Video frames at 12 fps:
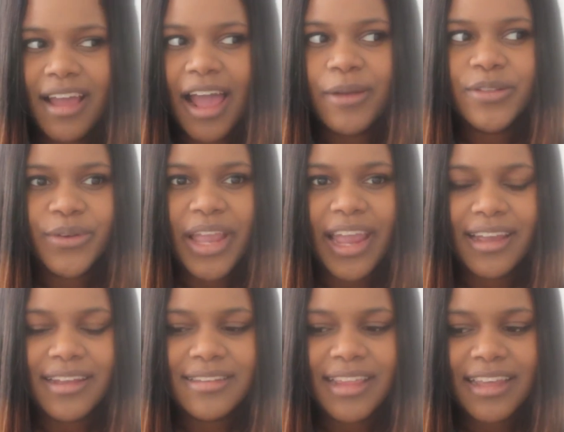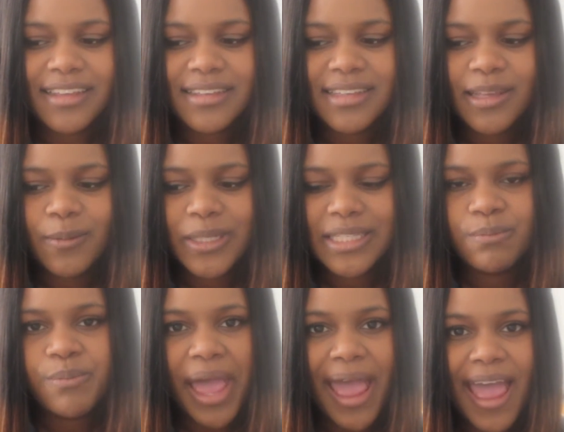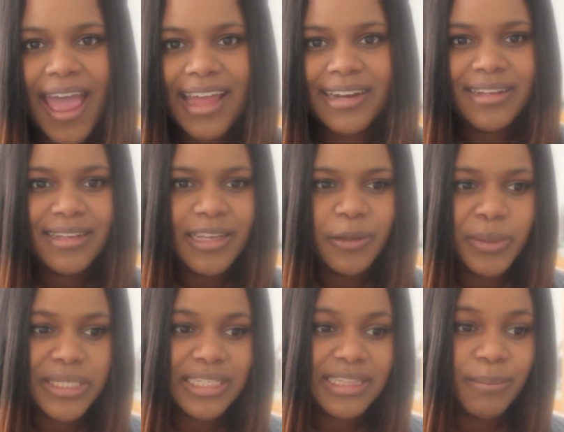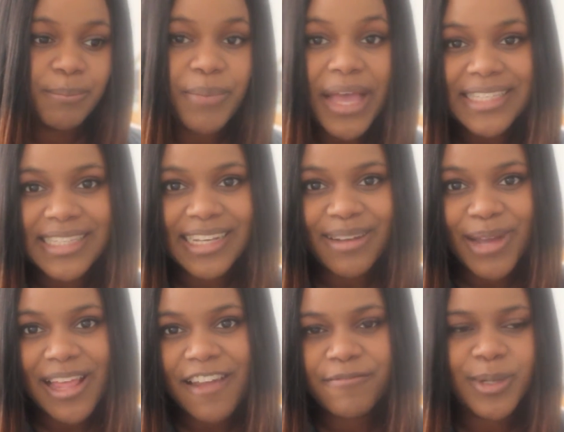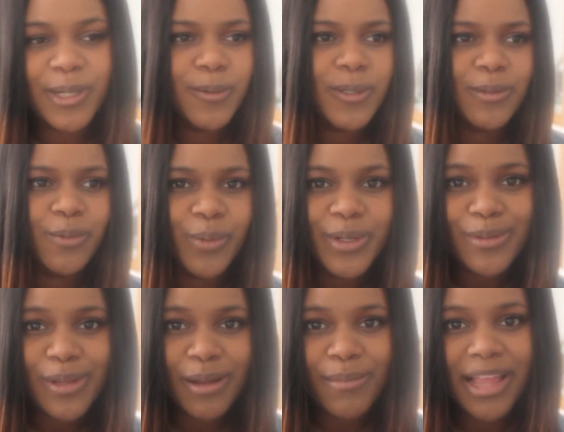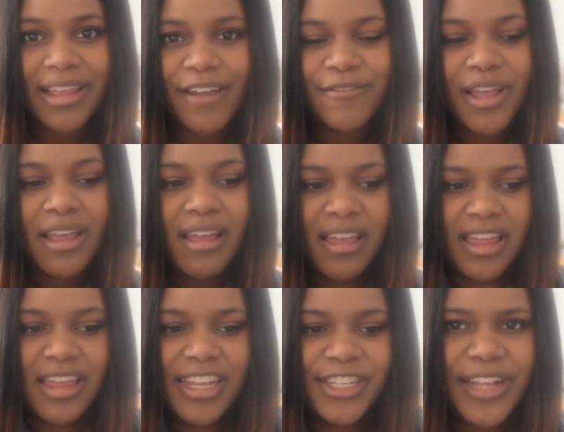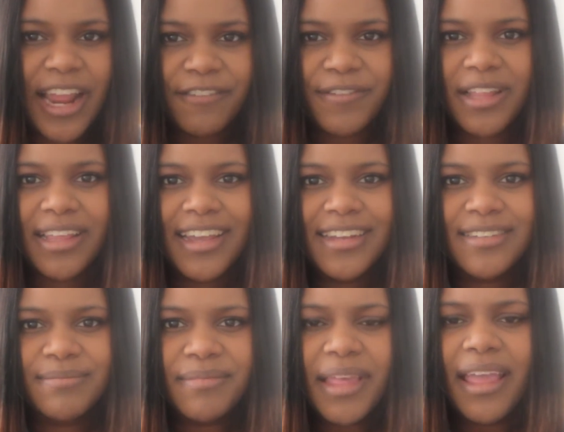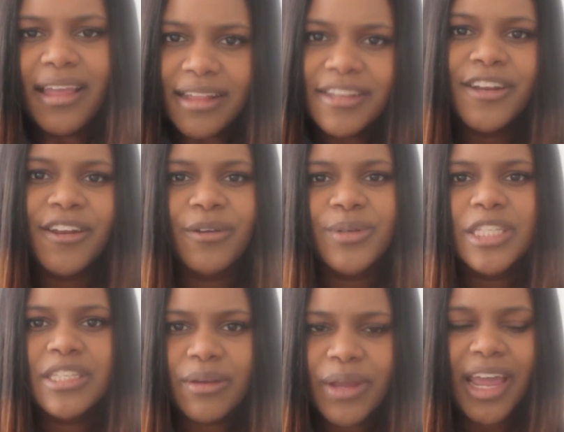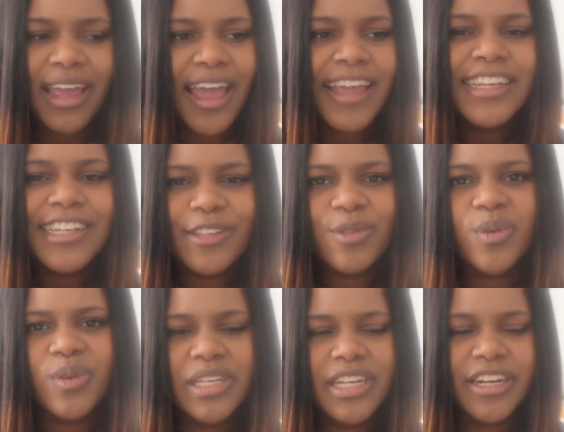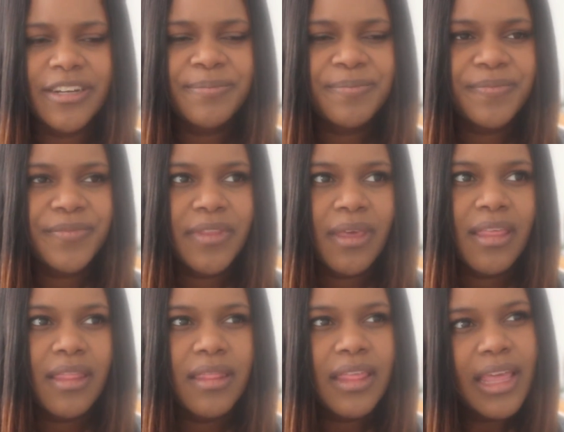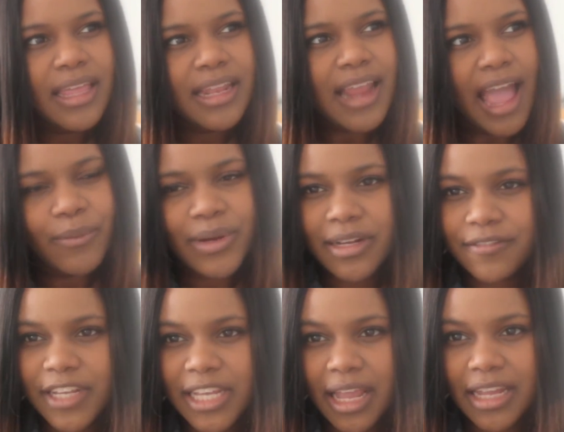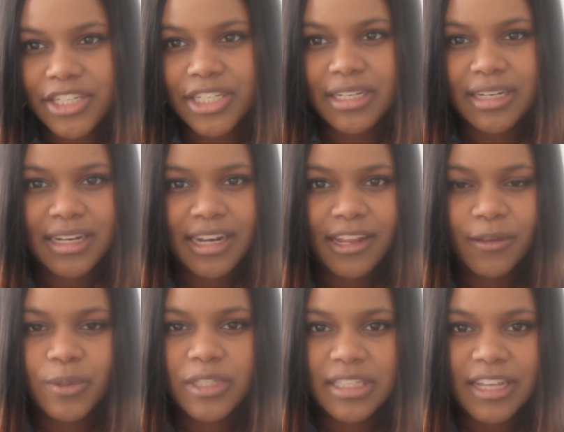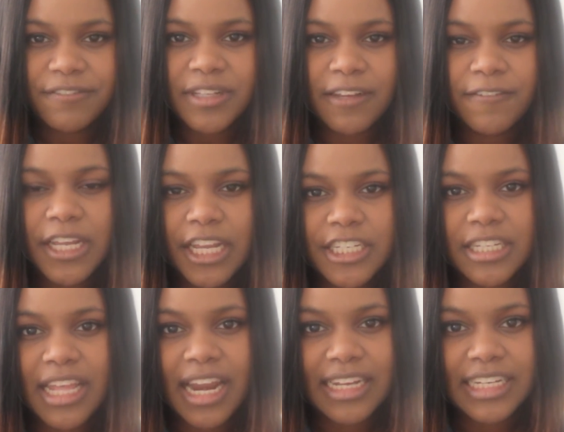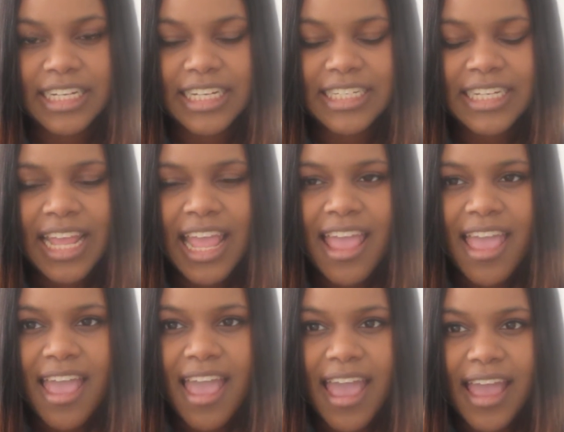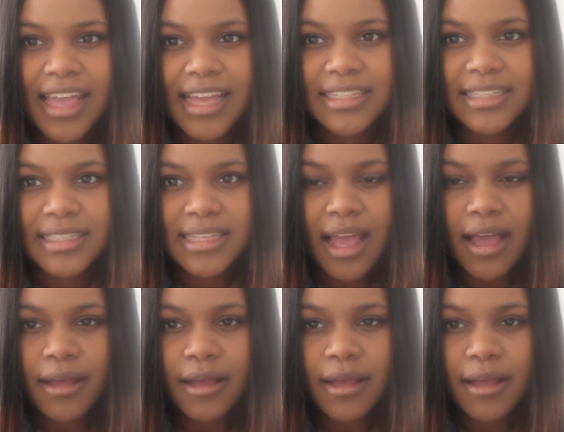I was okay. Like, it wasn't bad. It wasn't the best thing in my life, but it wasn't the worst thing in my life. It just kind of felt like, you know, it's okay. I can get through a year. Then I went on vacation, and it was definitely a vacation that I needed. And